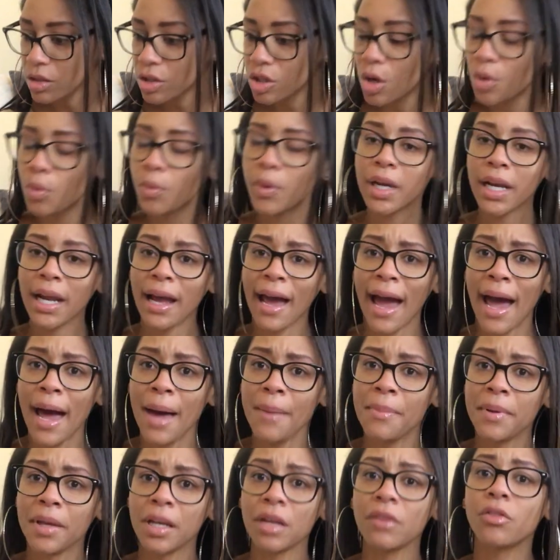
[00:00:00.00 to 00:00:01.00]
So when it
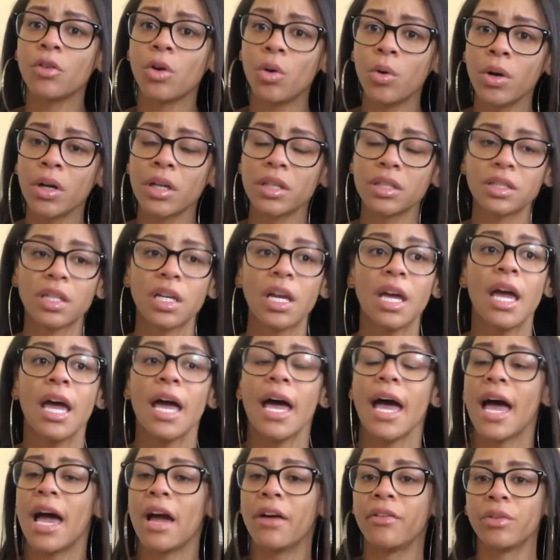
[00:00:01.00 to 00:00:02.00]
happened, of course,
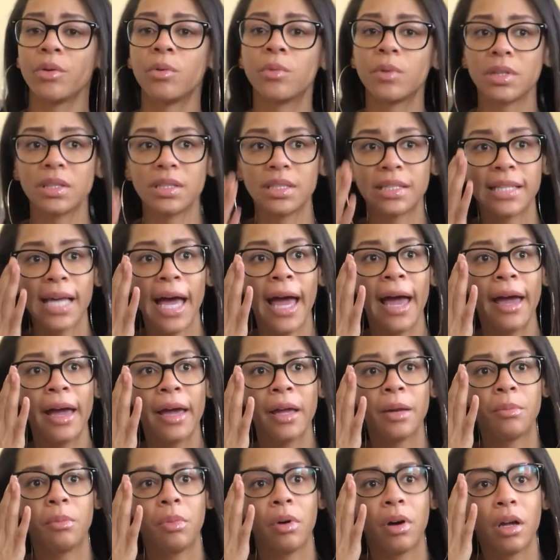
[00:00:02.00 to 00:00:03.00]
everyone's
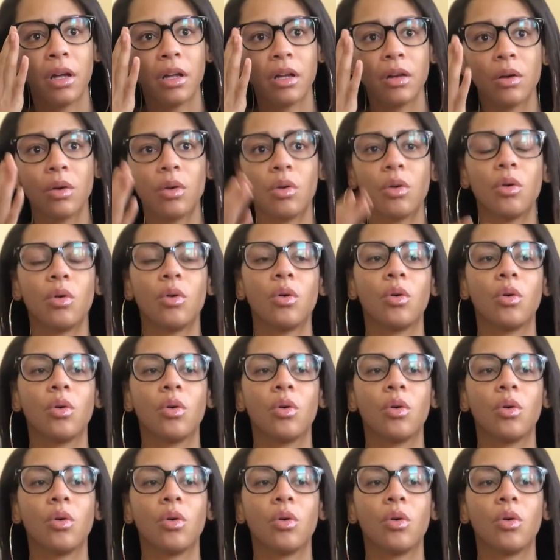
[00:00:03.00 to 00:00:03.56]
sad, but